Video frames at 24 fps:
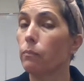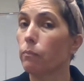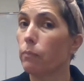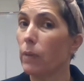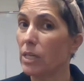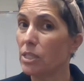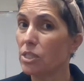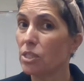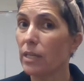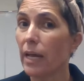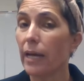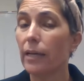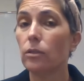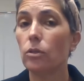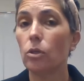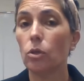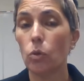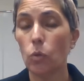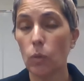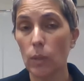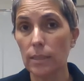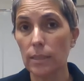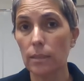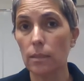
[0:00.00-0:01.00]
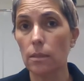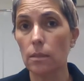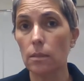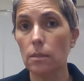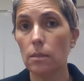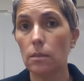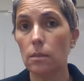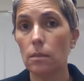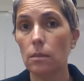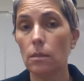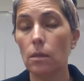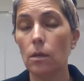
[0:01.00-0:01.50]
Much like the
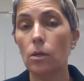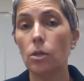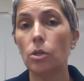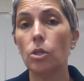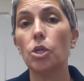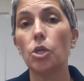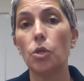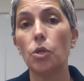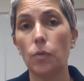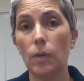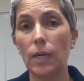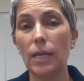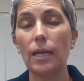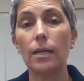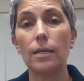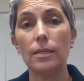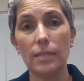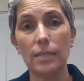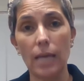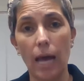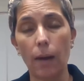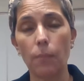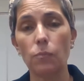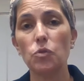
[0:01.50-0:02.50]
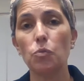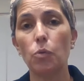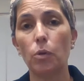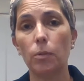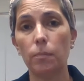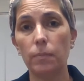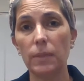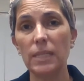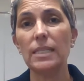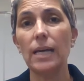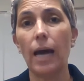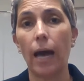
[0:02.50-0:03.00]
quizzes, the unit exams
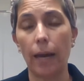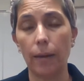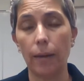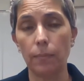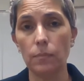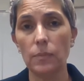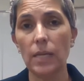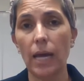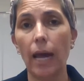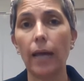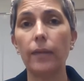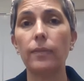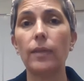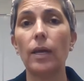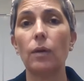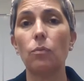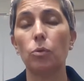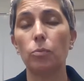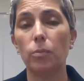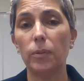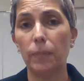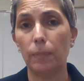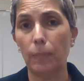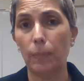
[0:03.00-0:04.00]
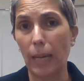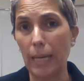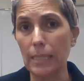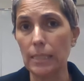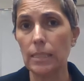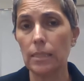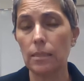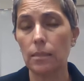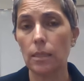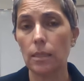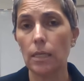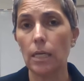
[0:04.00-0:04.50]
will be timed and they will be
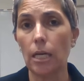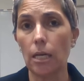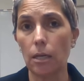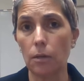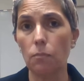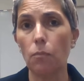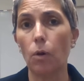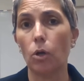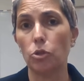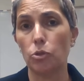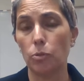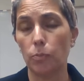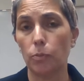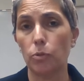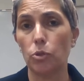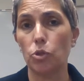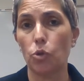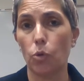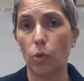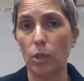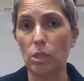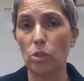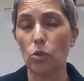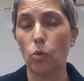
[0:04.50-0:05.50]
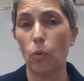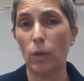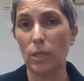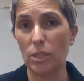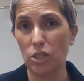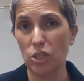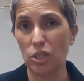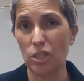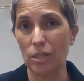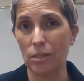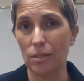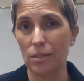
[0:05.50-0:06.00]
based in multiple choice
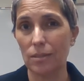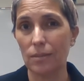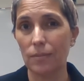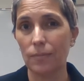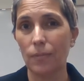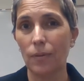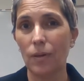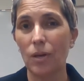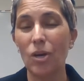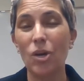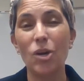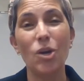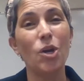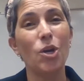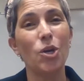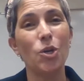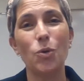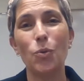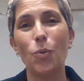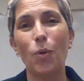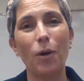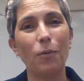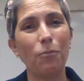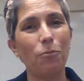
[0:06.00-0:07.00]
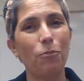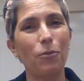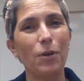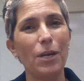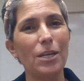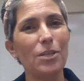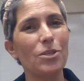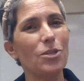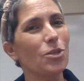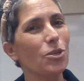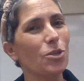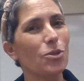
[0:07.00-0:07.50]
questions. You are
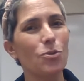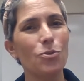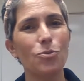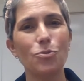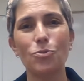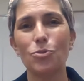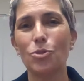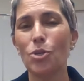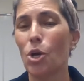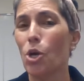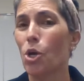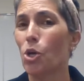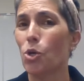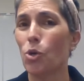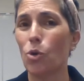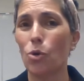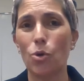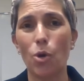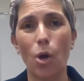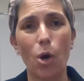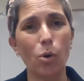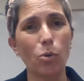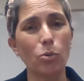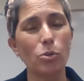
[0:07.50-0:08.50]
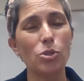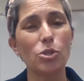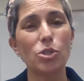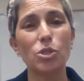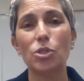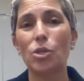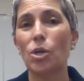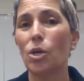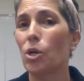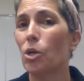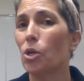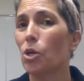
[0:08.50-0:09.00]
free to use your
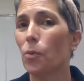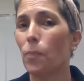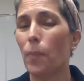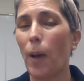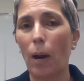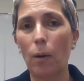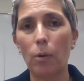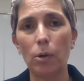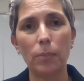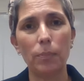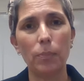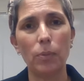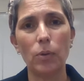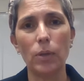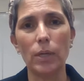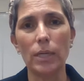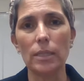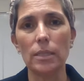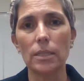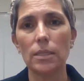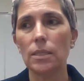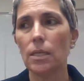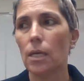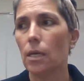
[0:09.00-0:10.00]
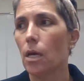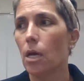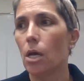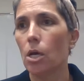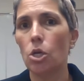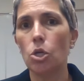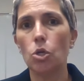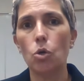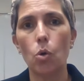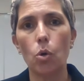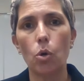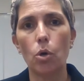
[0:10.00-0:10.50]
notes, your PowerPoints,
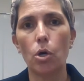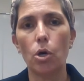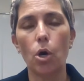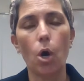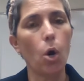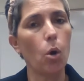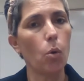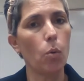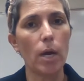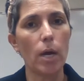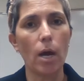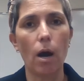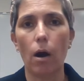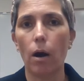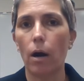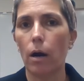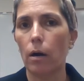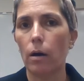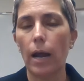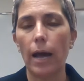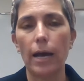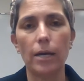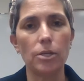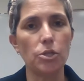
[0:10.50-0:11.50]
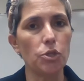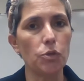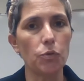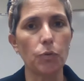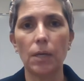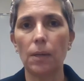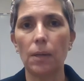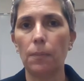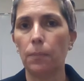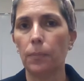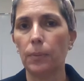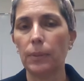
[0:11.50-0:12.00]
your OER as you
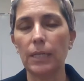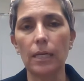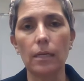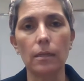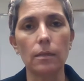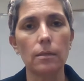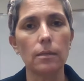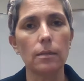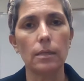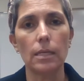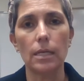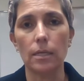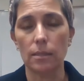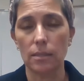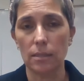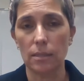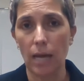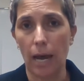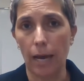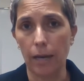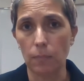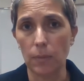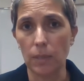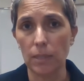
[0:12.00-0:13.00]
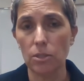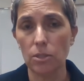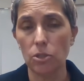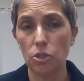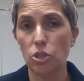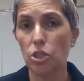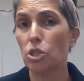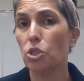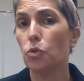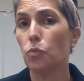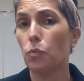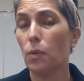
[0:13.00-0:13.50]
complete the assignments.
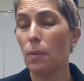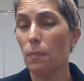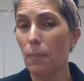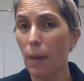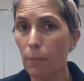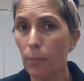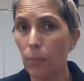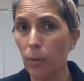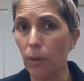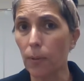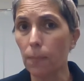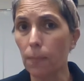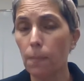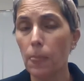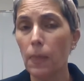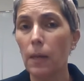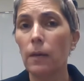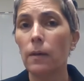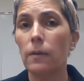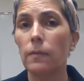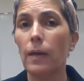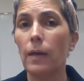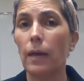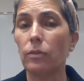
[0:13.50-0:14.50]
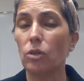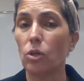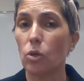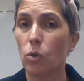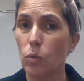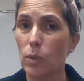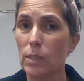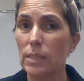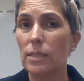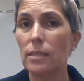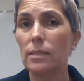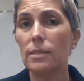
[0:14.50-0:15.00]
Just remember that the
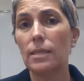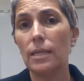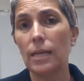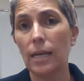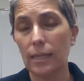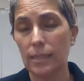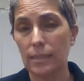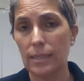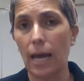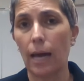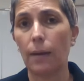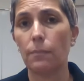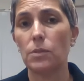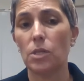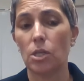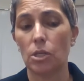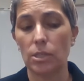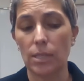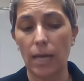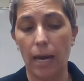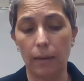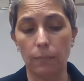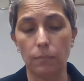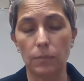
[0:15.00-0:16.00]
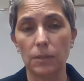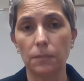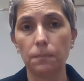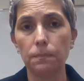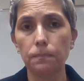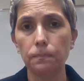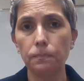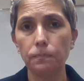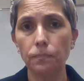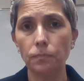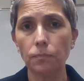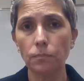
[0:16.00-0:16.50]
quizzes and exams are timed.
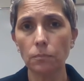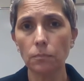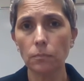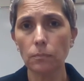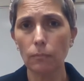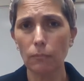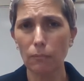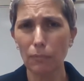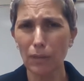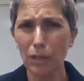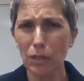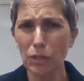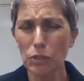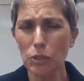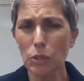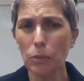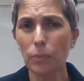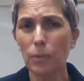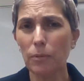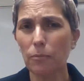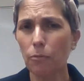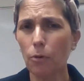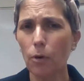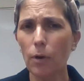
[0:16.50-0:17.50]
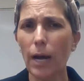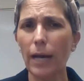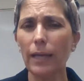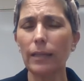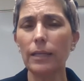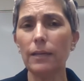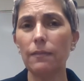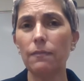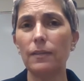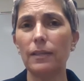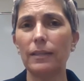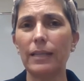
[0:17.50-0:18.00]
So before I
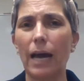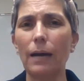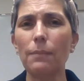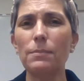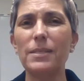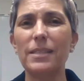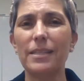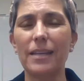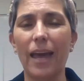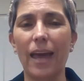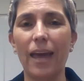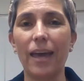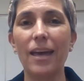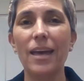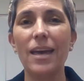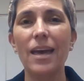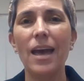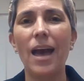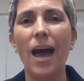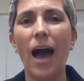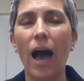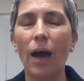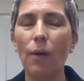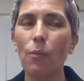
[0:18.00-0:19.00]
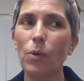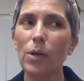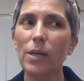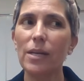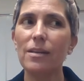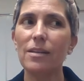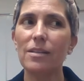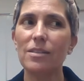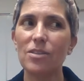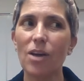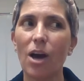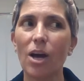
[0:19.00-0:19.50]
leave the lab today, I
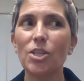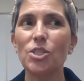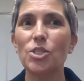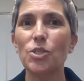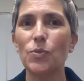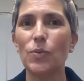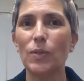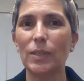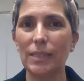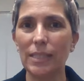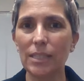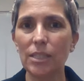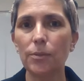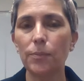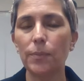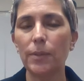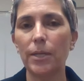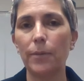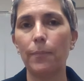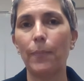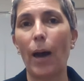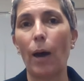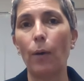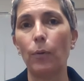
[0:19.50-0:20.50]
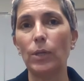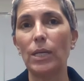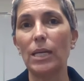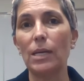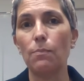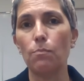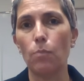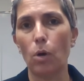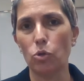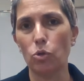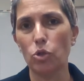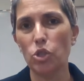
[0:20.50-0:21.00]
wanted to talk to you a little bit about
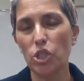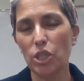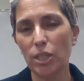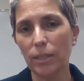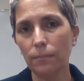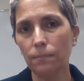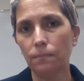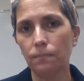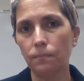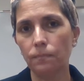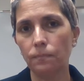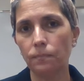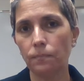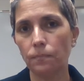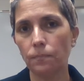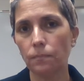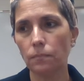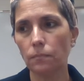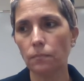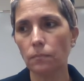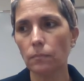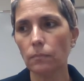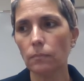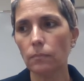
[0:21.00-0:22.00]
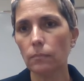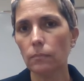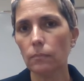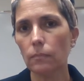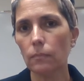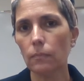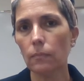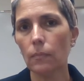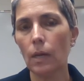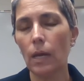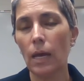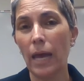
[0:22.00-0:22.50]
emotion
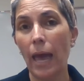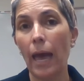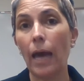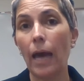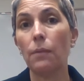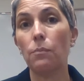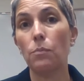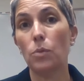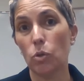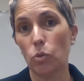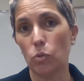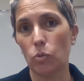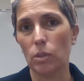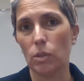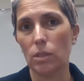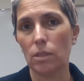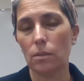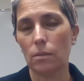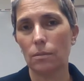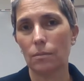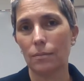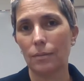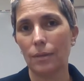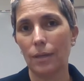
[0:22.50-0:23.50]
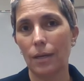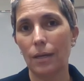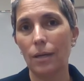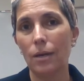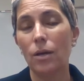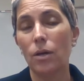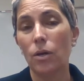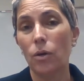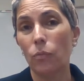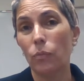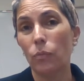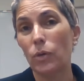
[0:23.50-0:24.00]
and moods,
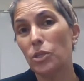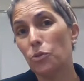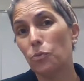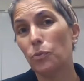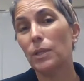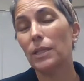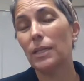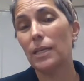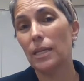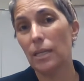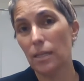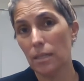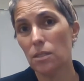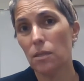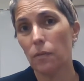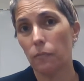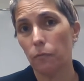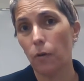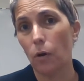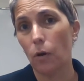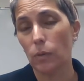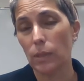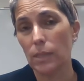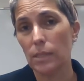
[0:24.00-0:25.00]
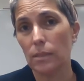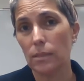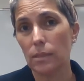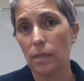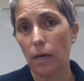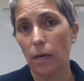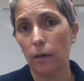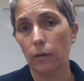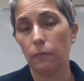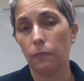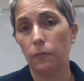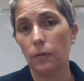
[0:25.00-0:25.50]
which really is the
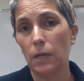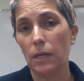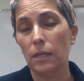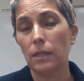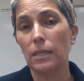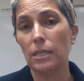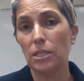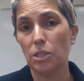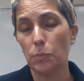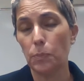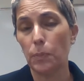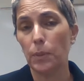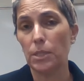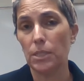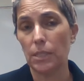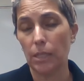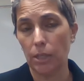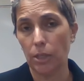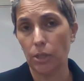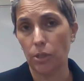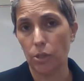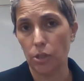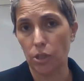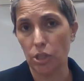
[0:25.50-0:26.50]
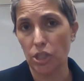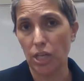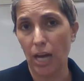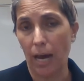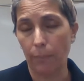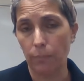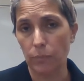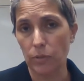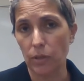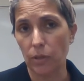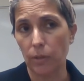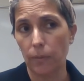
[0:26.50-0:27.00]
focus of this particular
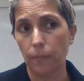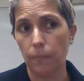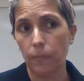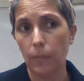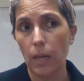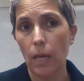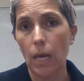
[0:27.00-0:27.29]
chapter.